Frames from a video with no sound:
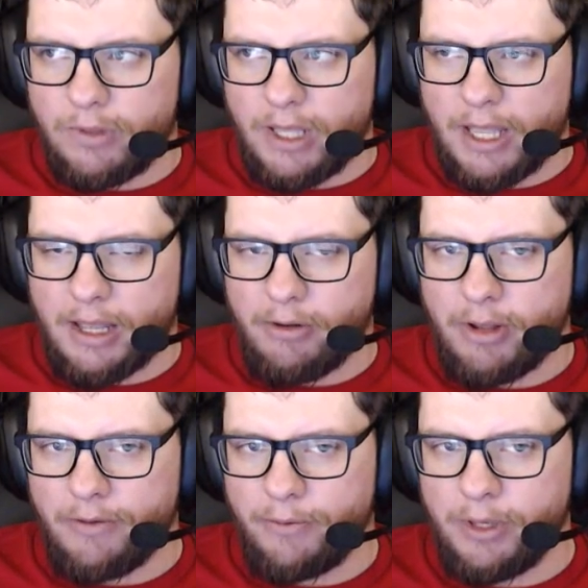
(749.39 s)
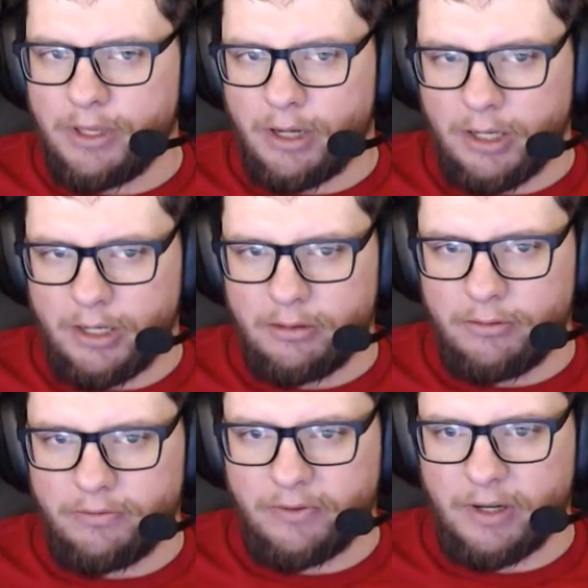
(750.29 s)
How have we gone
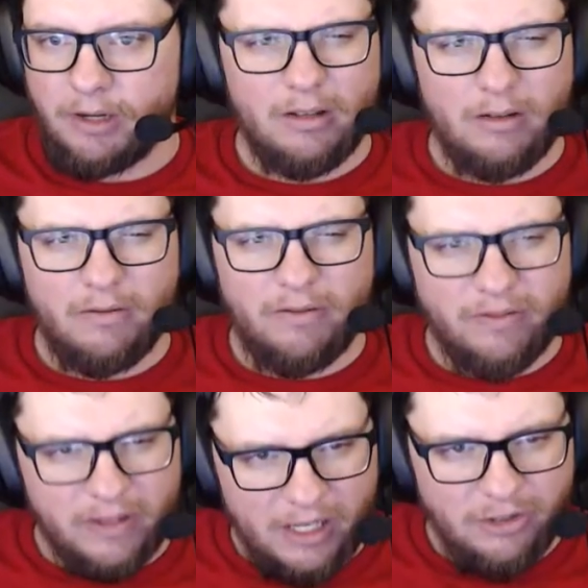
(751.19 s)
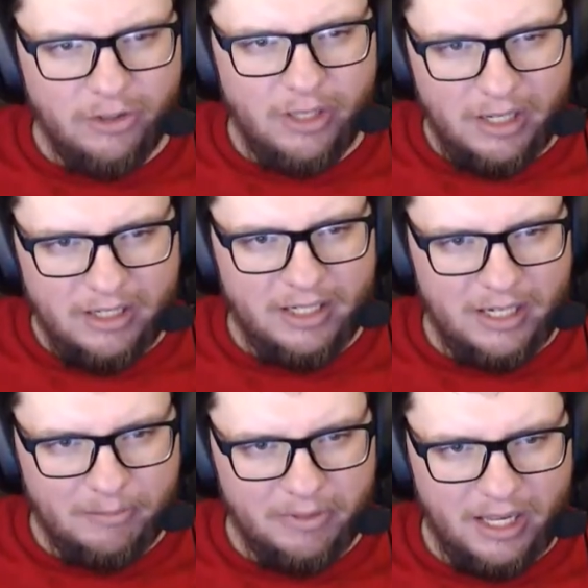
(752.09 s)
from fledgling
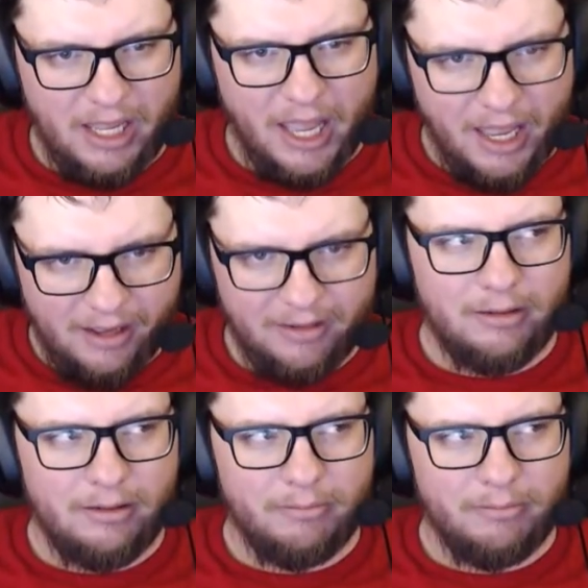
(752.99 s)
attempts at